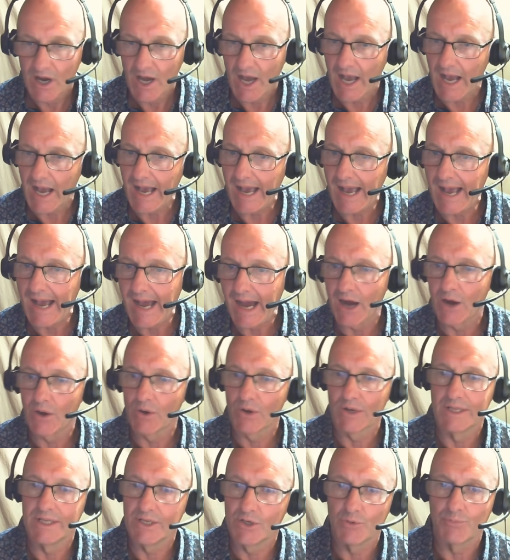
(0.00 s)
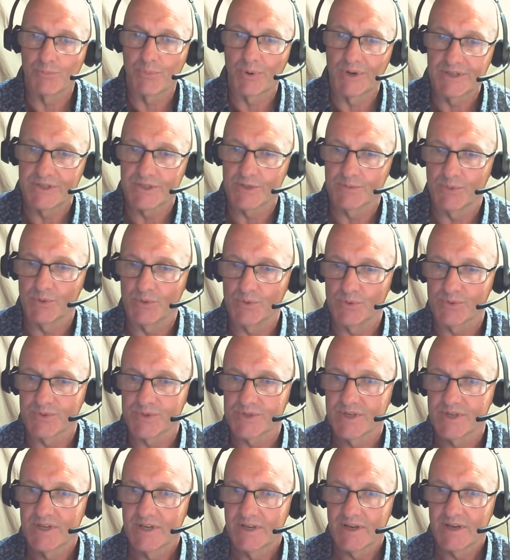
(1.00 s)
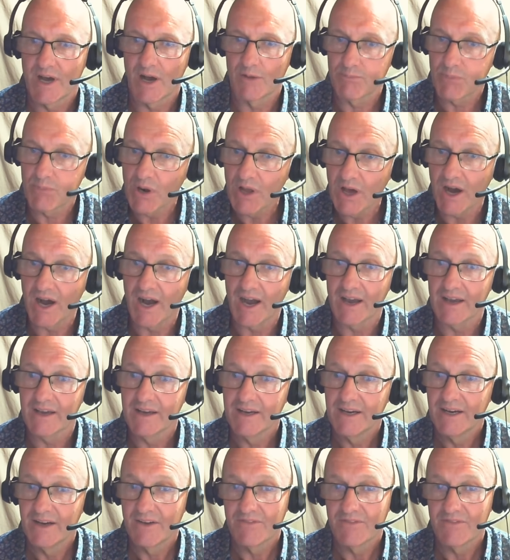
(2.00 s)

how legal principles apply